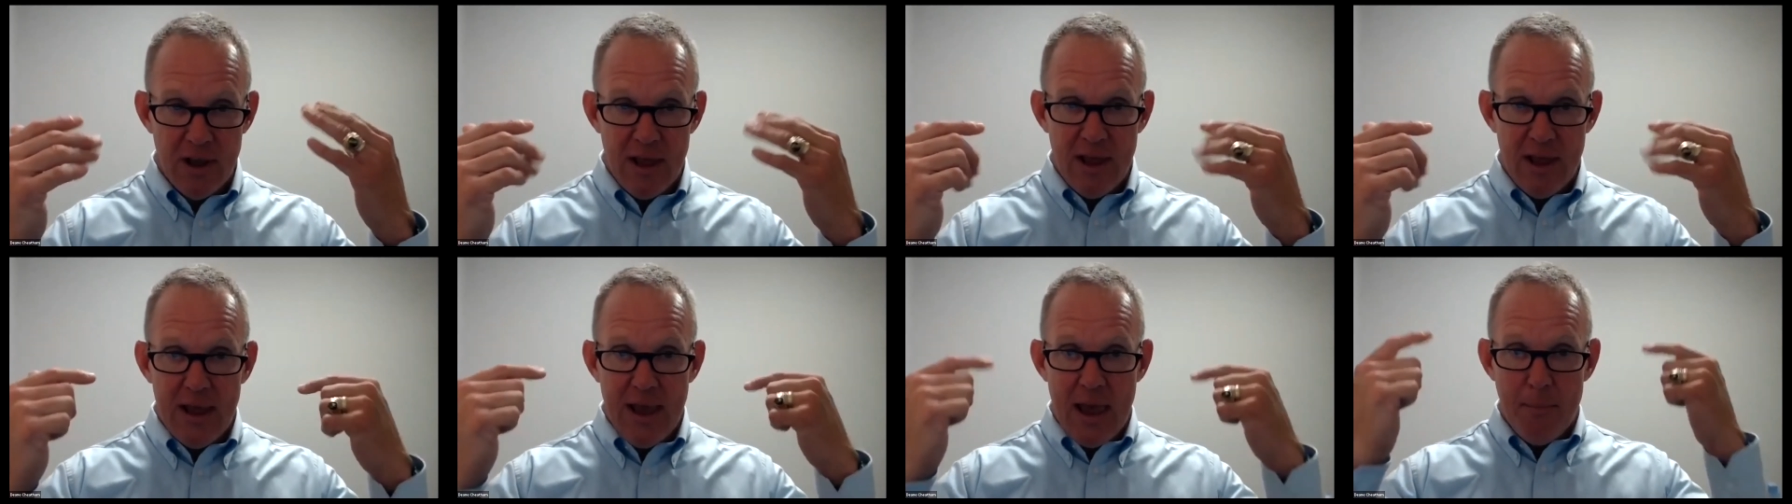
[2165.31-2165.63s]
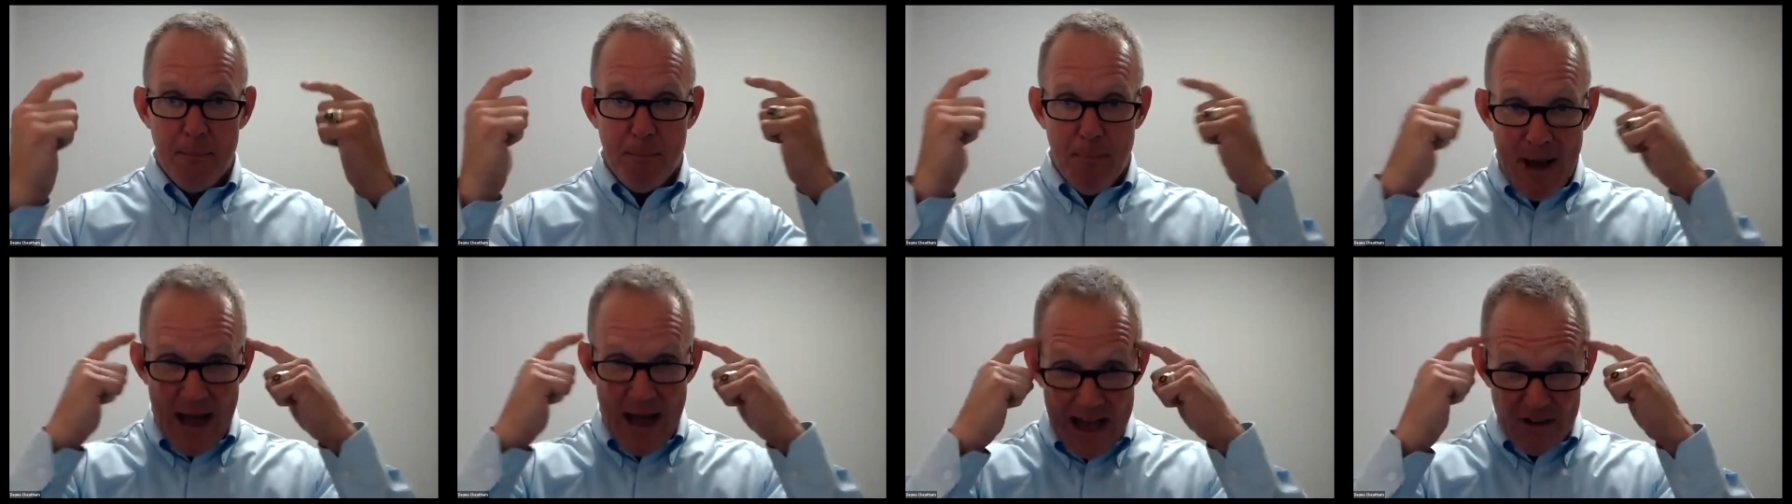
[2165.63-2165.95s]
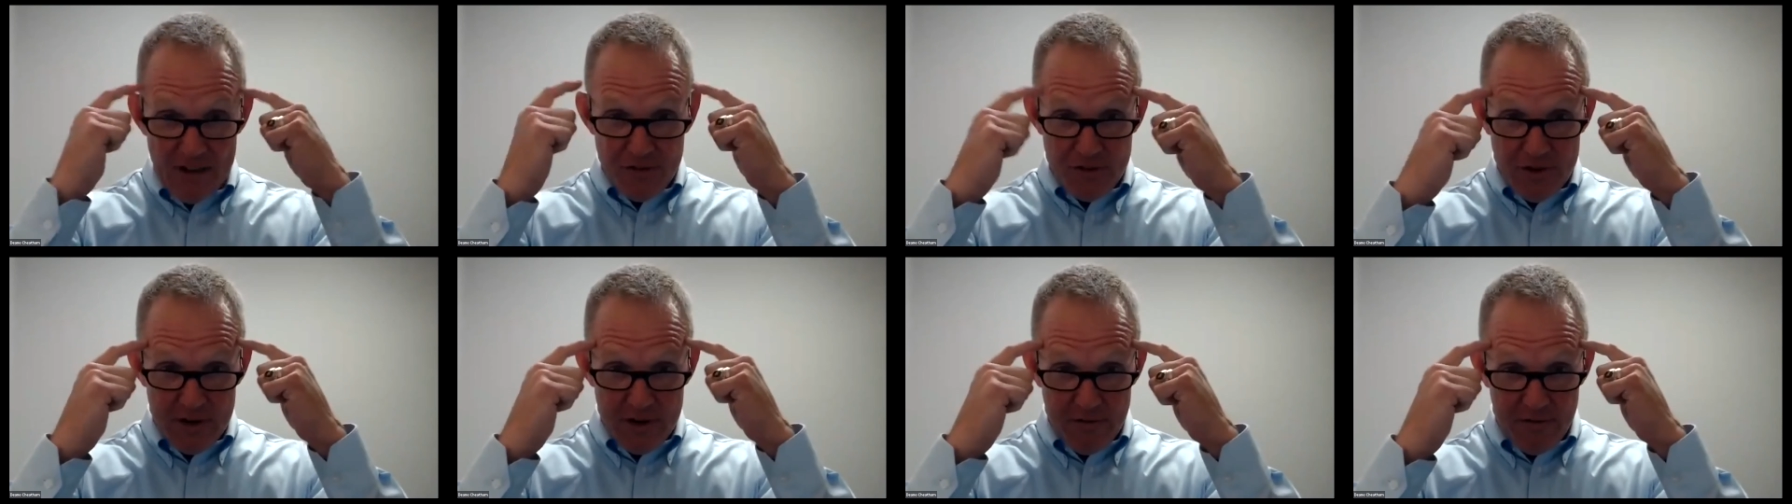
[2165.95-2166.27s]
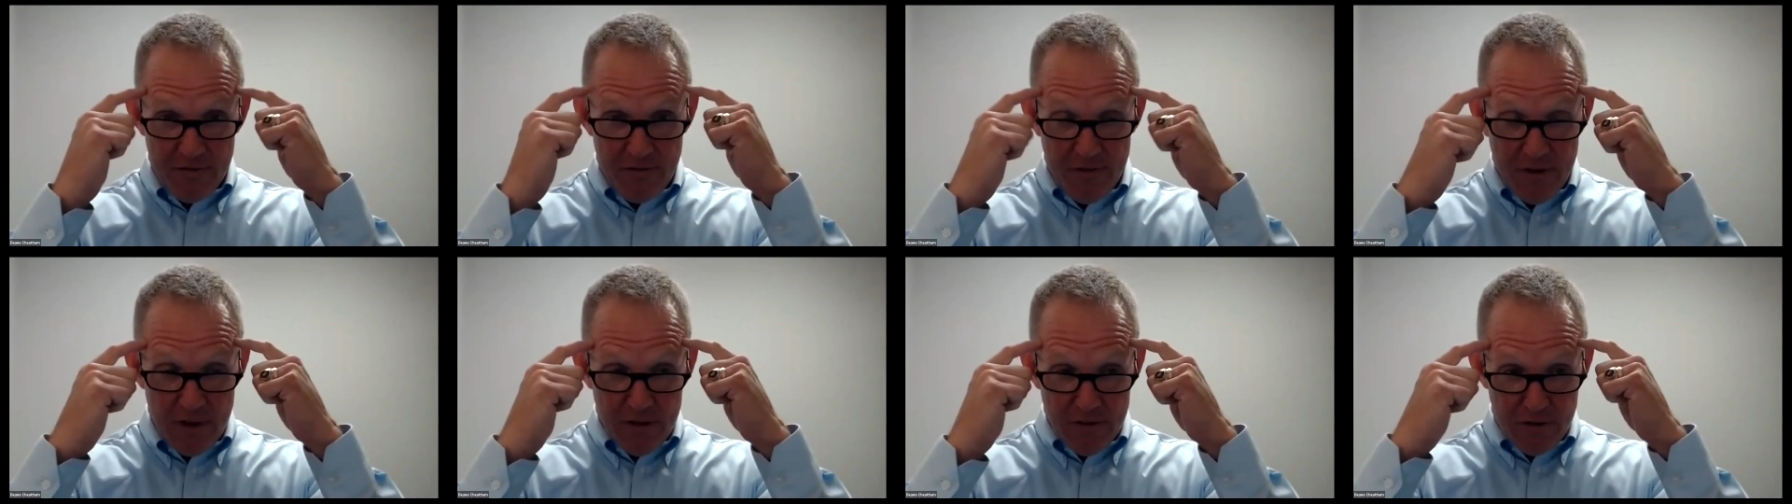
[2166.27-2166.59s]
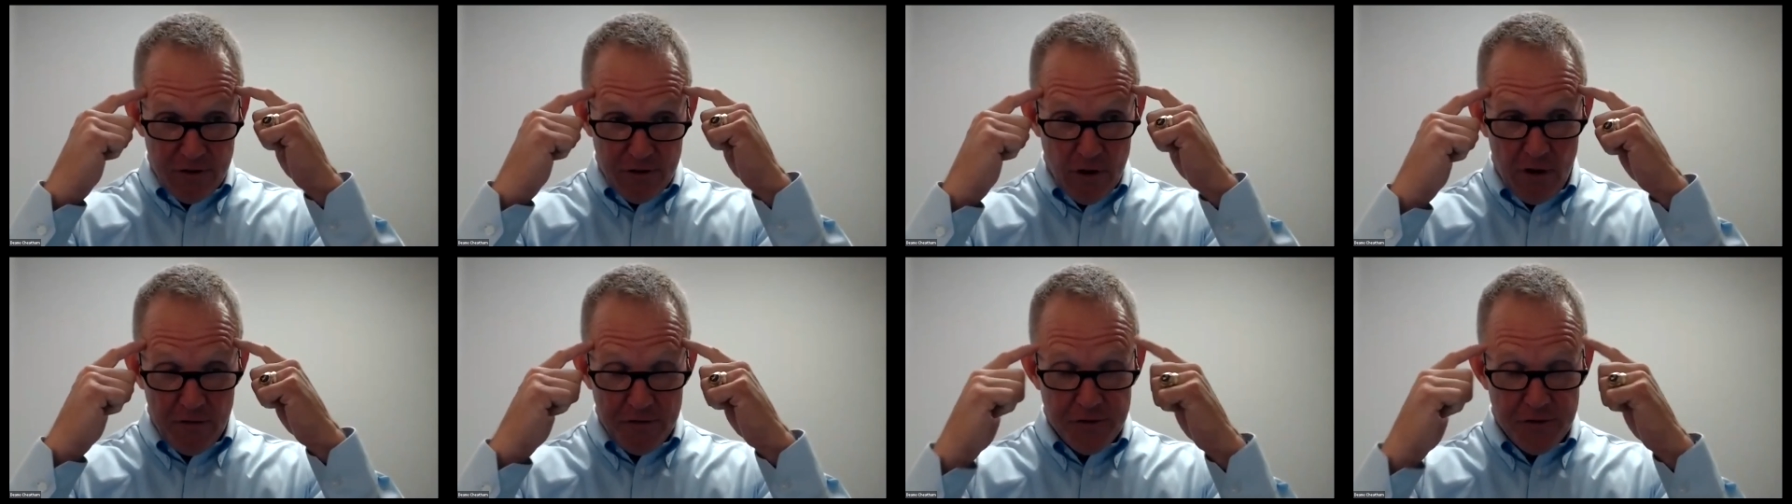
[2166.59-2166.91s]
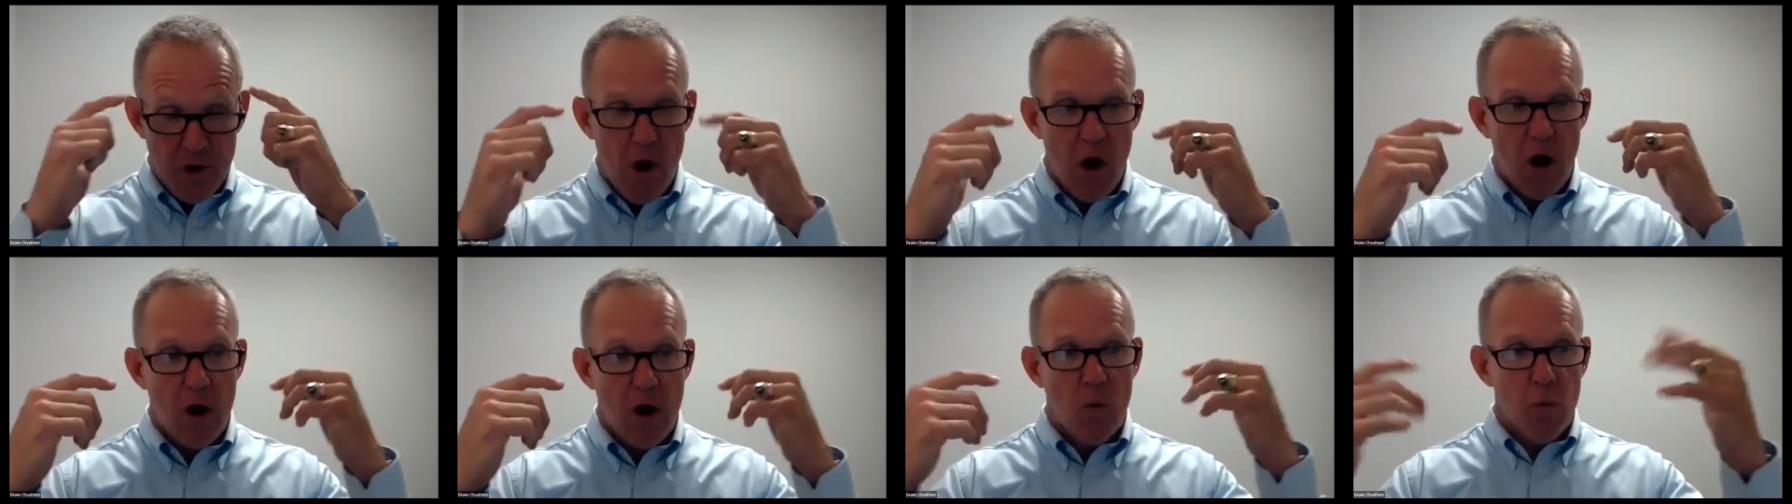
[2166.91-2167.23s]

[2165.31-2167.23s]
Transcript: and positive self-talk